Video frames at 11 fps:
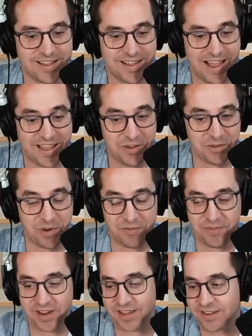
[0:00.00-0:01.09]
I think it was pretty
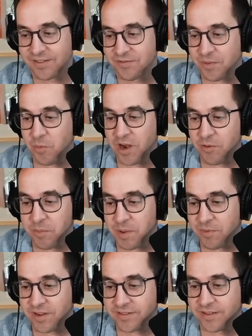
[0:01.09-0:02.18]
funny from what I remember
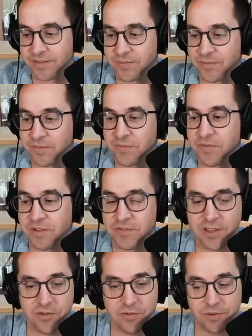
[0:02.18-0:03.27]
as a 15
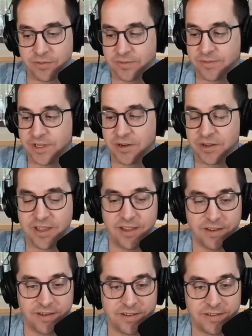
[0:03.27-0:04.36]
year old, you know, Martin kid. Lawrence